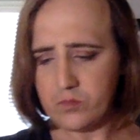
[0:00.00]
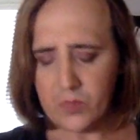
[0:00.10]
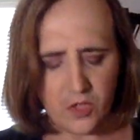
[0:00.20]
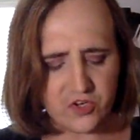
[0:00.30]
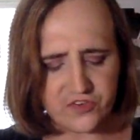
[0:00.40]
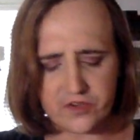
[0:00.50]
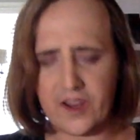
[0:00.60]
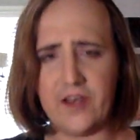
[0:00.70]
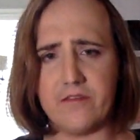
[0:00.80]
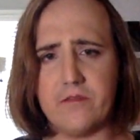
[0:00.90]
just to
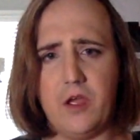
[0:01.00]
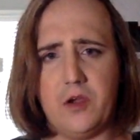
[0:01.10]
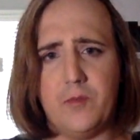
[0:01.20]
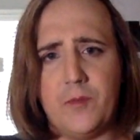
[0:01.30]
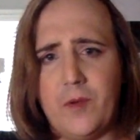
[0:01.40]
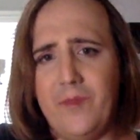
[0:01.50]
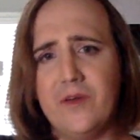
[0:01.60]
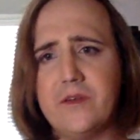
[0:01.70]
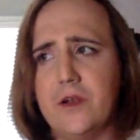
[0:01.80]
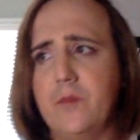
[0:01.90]
kind of talk about my
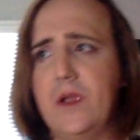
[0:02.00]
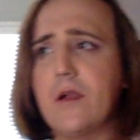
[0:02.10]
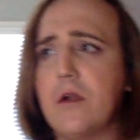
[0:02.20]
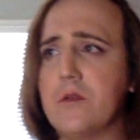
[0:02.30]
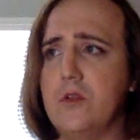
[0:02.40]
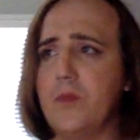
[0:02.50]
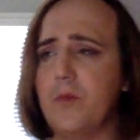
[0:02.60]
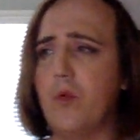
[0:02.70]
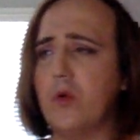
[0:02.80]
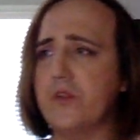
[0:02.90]
military background a little bit
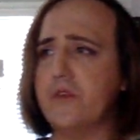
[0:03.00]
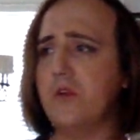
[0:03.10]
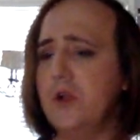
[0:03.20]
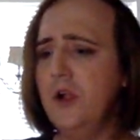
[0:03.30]
more, so